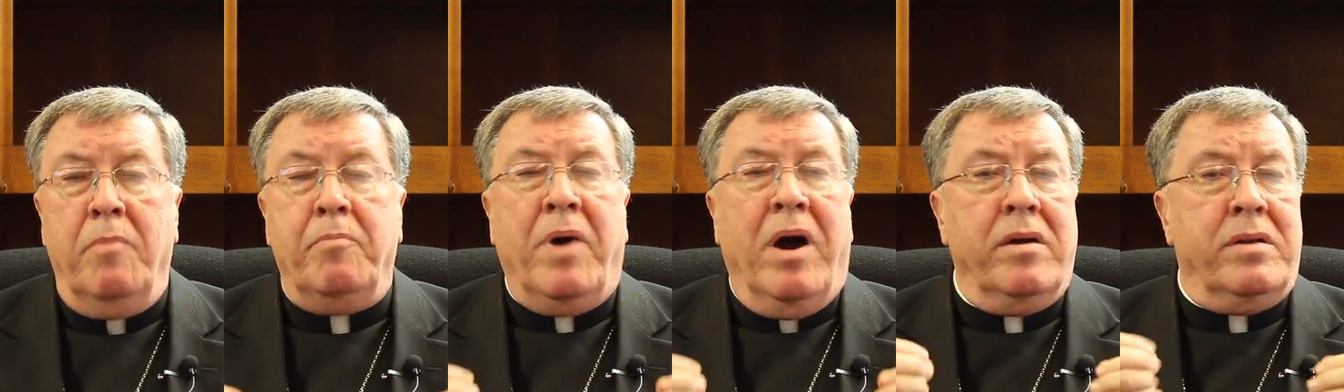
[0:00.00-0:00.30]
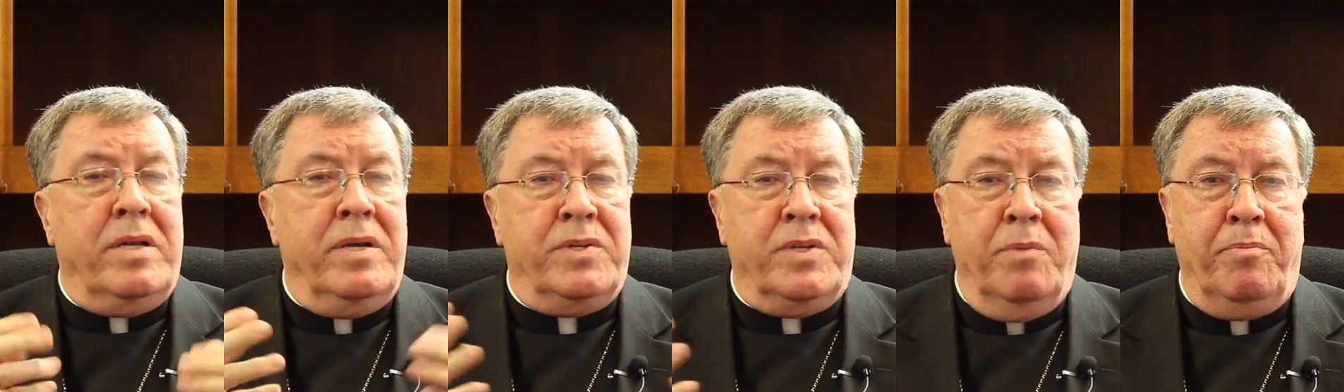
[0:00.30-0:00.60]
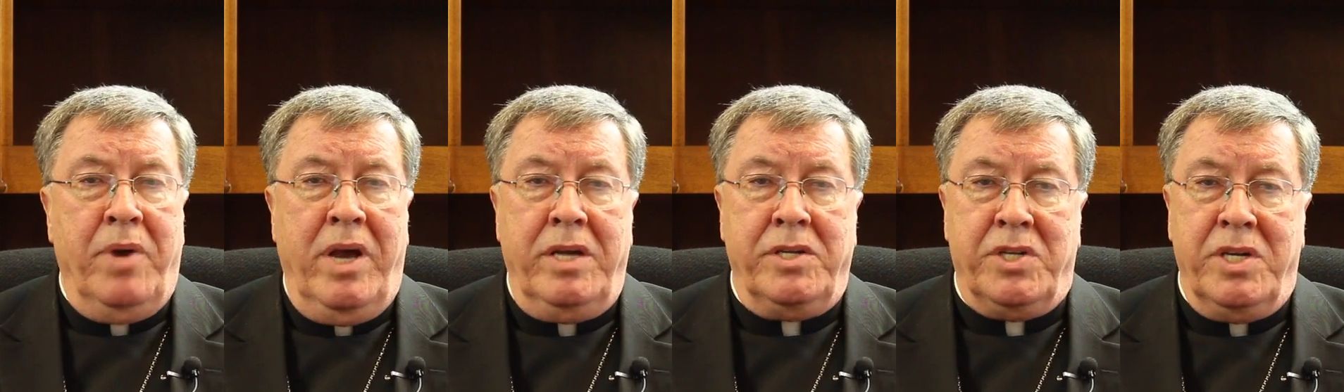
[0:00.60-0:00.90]

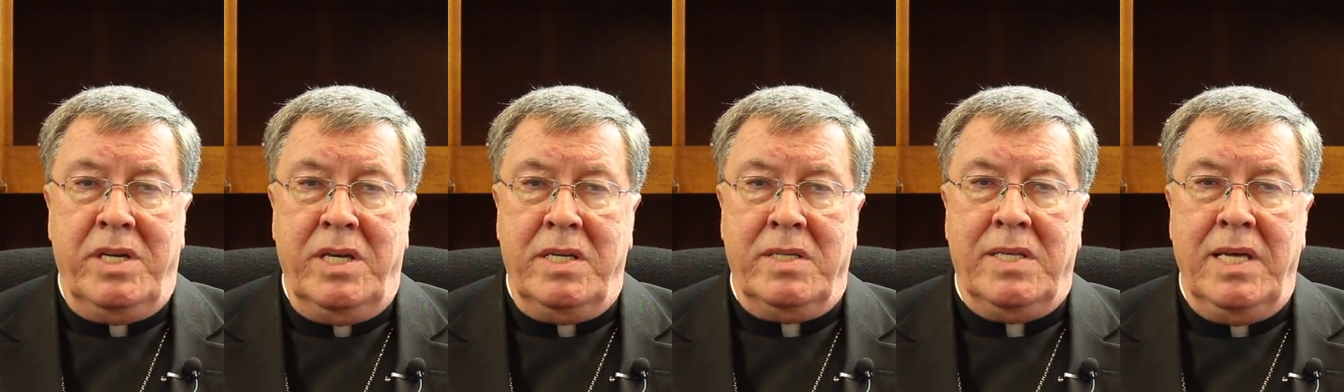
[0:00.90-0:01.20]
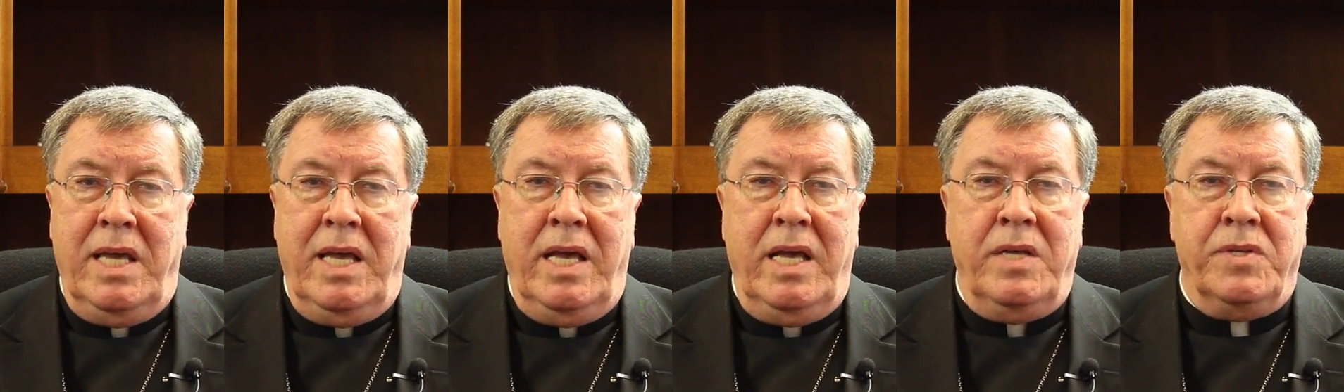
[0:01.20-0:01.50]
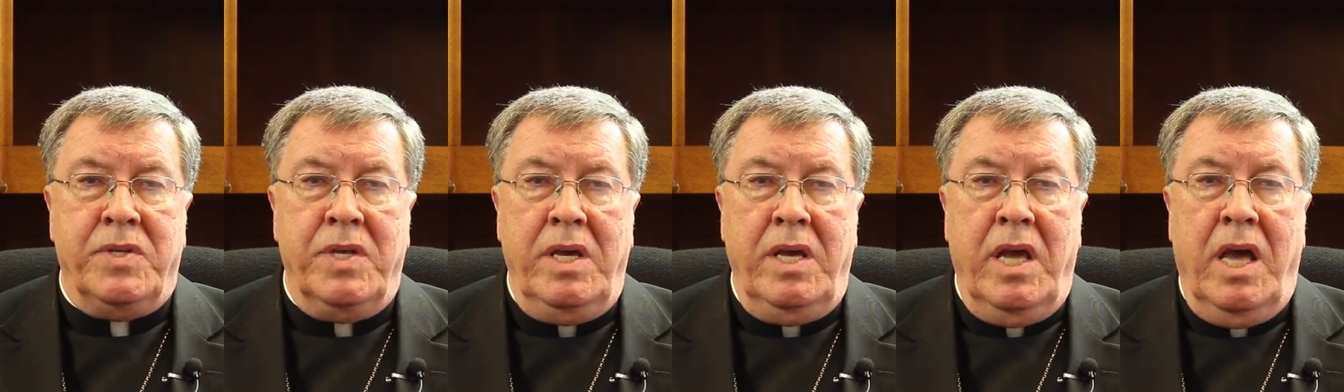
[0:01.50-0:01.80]
Participation is
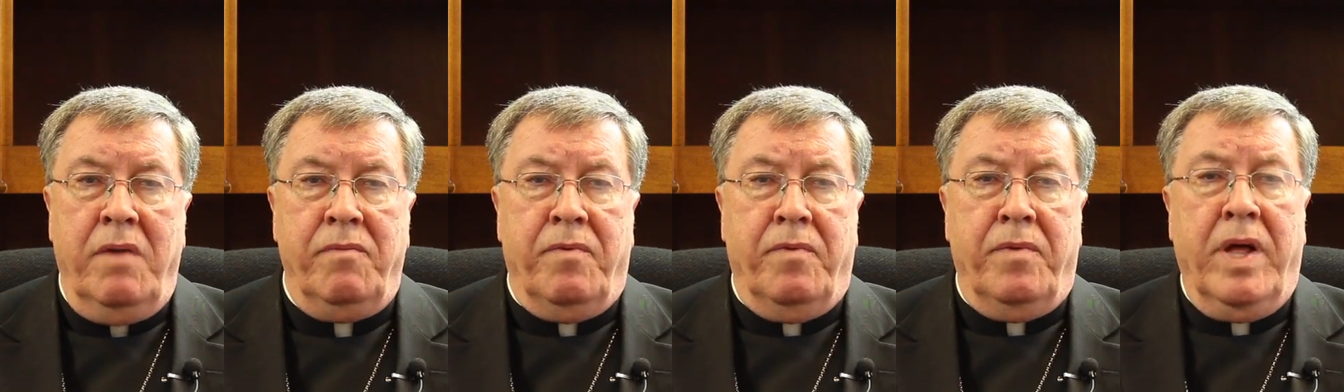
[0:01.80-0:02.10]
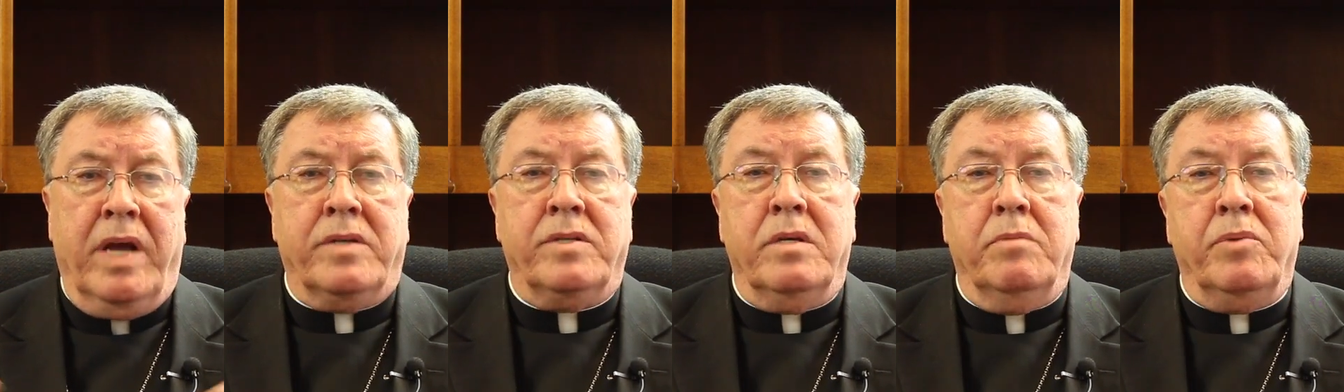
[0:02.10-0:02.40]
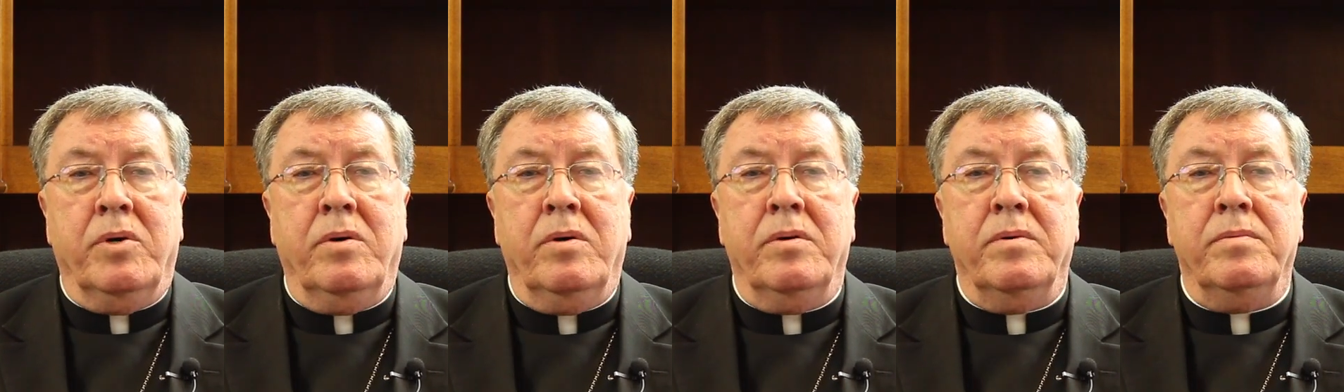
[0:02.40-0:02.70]
easy and
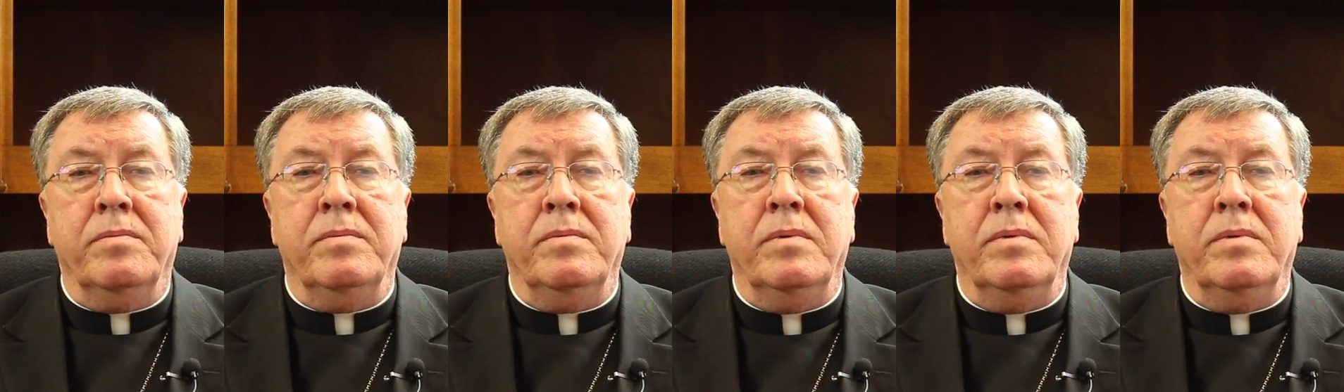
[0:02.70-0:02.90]
flexible.